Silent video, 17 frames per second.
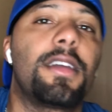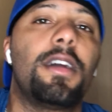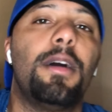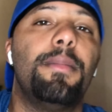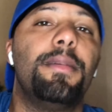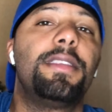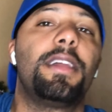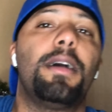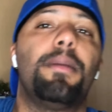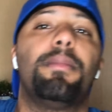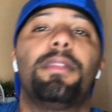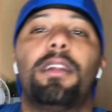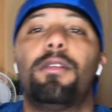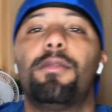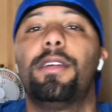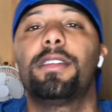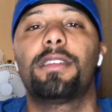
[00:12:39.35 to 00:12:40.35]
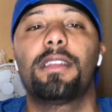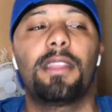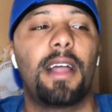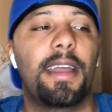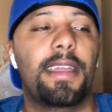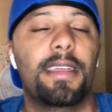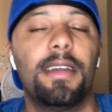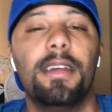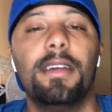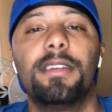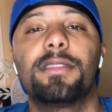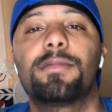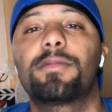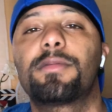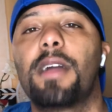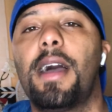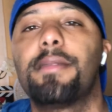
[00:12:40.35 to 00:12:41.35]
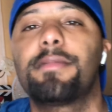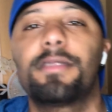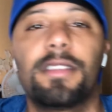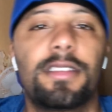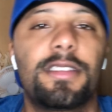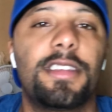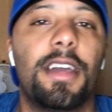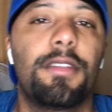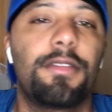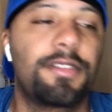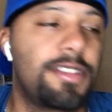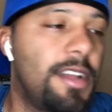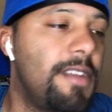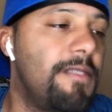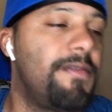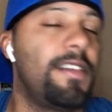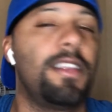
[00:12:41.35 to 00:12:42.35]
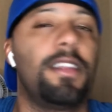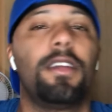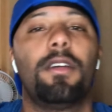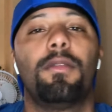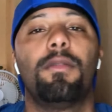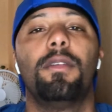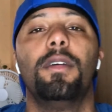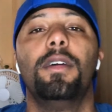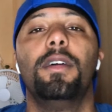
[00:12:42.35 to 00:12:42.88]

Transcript: Comment down below, hit the like, subscribe to the channel, share the video,